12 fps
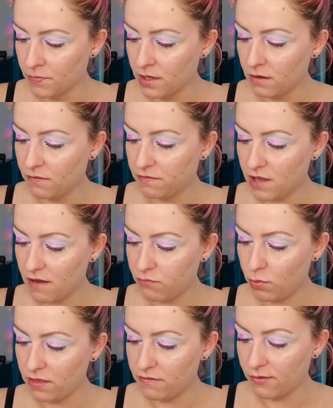Fluff
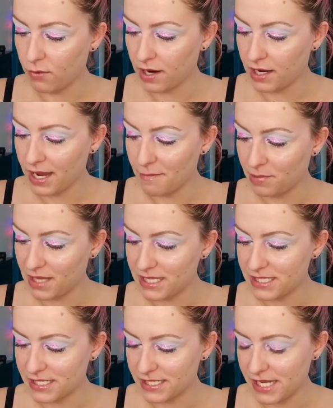with fork and place
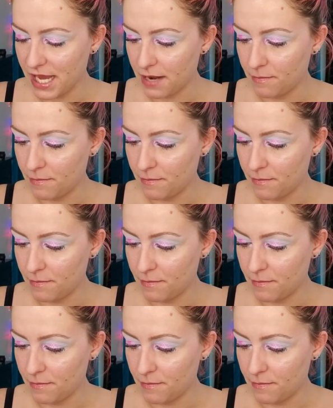into tin.